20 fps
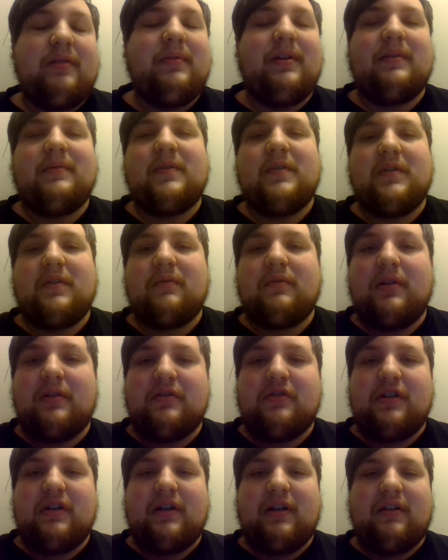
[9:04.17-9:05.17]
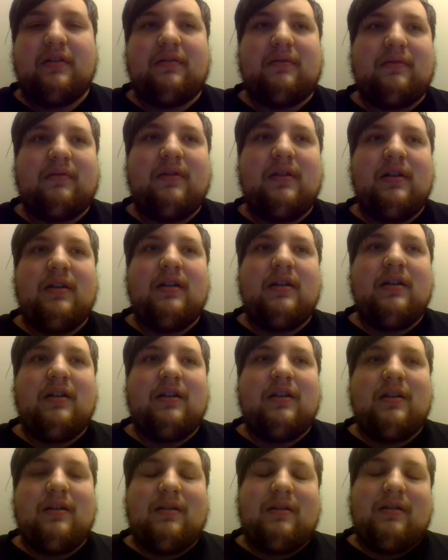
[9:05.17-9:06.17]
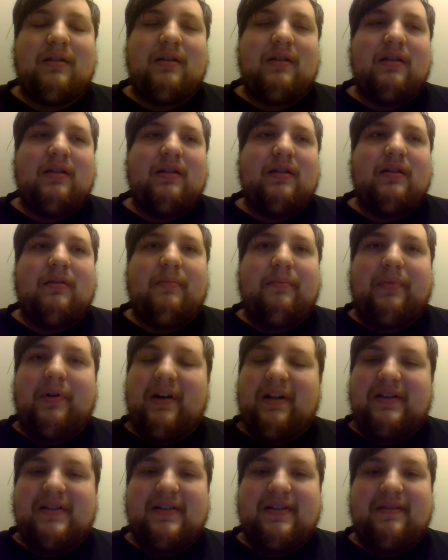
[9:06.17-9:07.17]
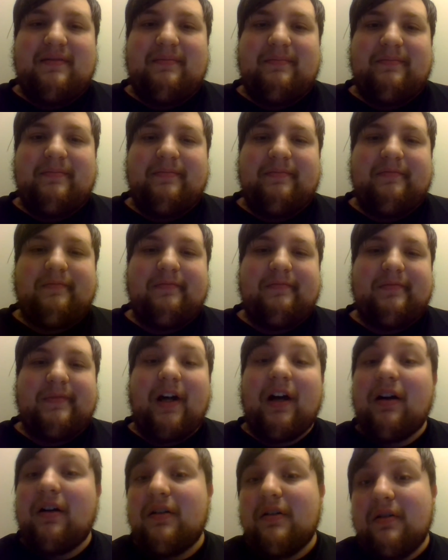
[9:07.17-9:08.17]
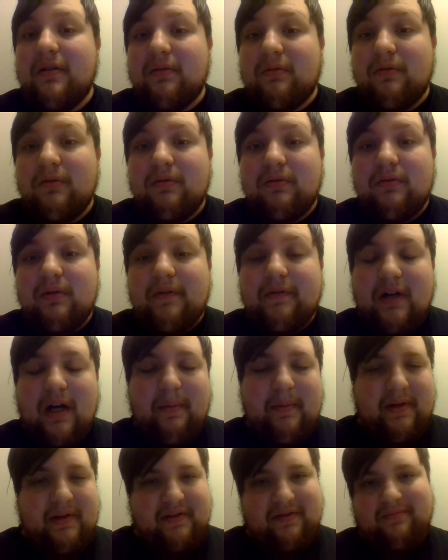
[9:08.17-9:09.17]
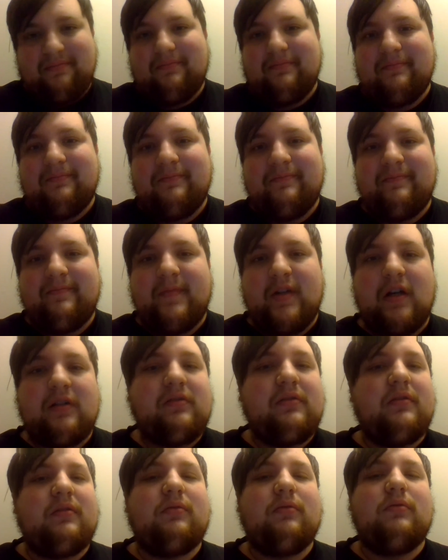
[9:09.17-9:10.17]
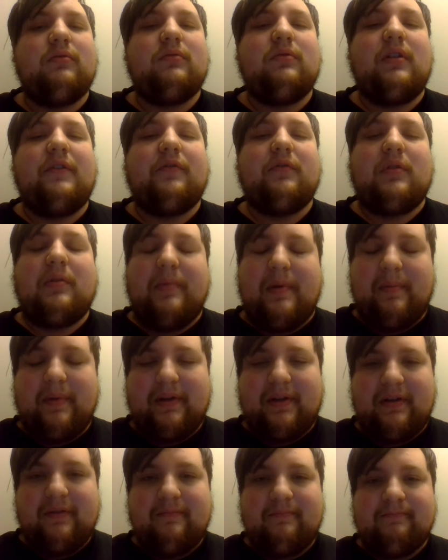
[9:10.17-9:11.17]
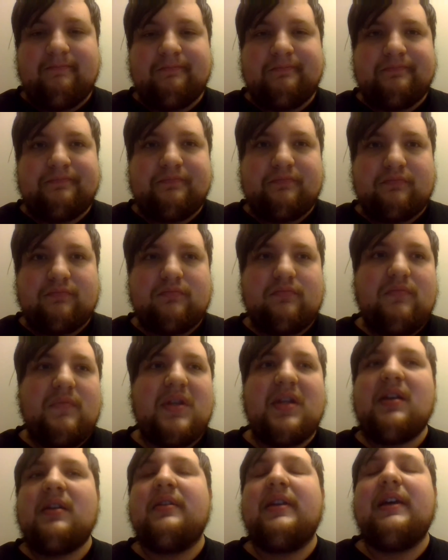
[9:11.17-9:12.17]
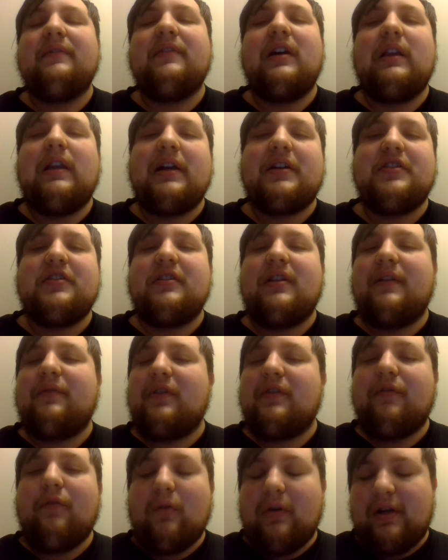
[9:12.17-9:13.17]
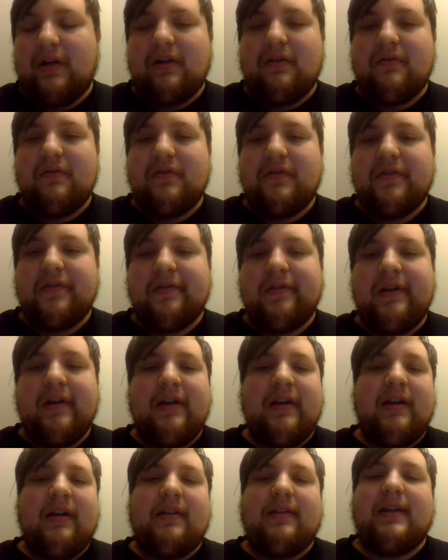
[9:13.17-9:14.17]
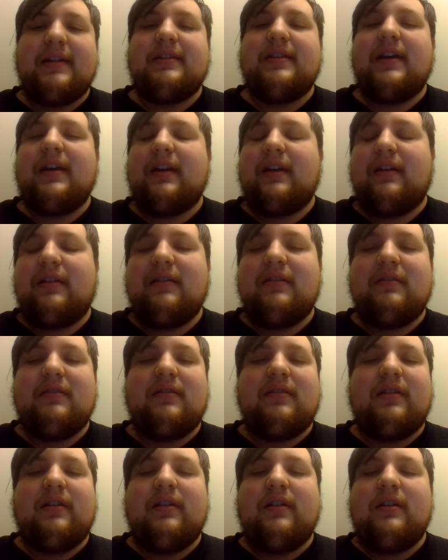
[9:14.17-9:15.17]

becomes its own country again. But not under the rule of communism. Under the rule of a republic. They have an election every 4 years. They take in